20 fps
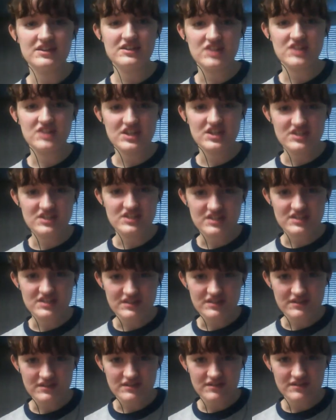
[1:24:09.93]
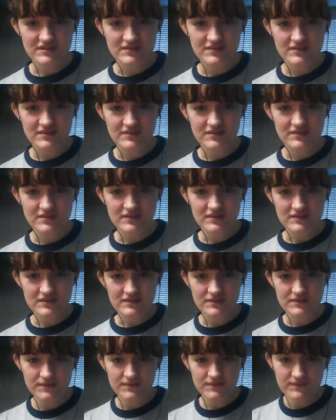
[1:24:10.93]
need to change it to
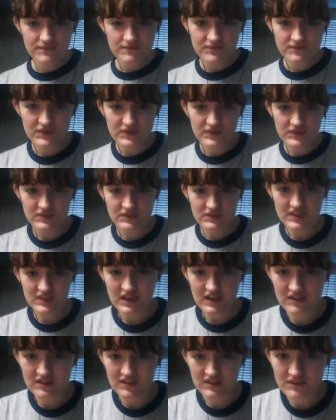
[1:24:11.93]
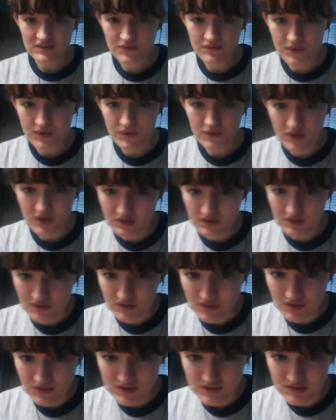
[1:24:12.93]

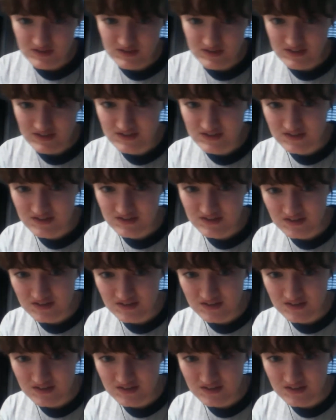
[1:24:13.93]
50,436